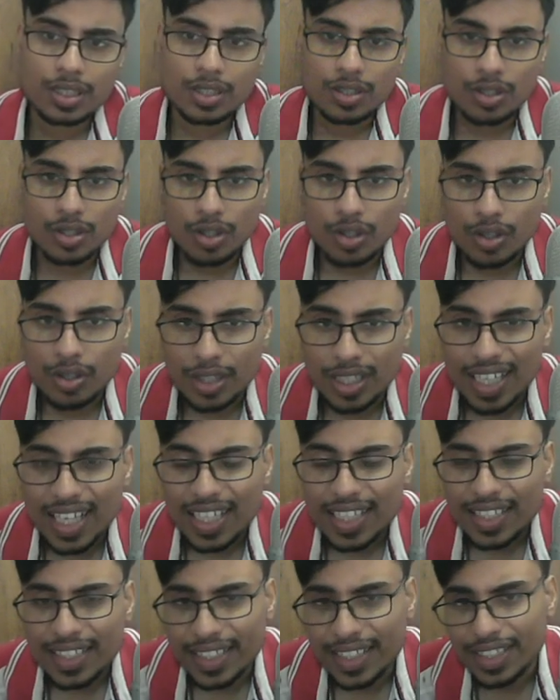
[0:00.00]

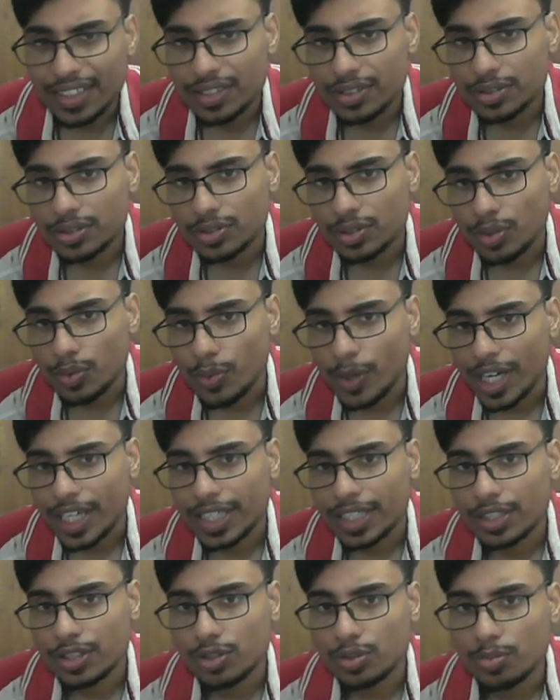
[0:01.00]
Alright, here the
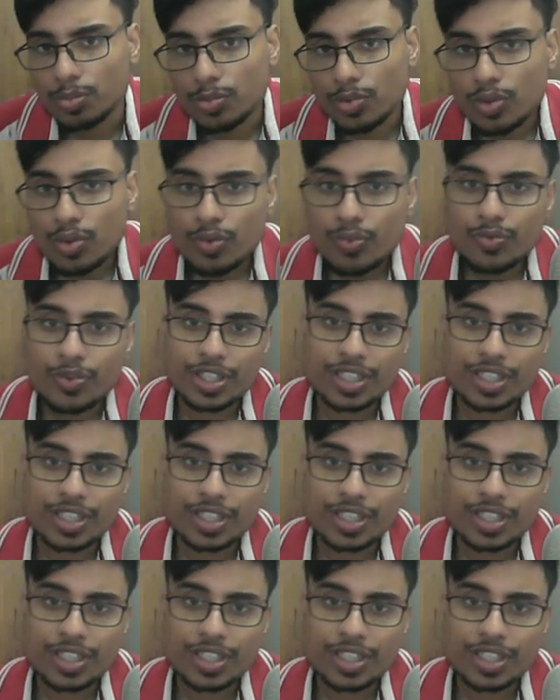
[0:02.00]
white to move.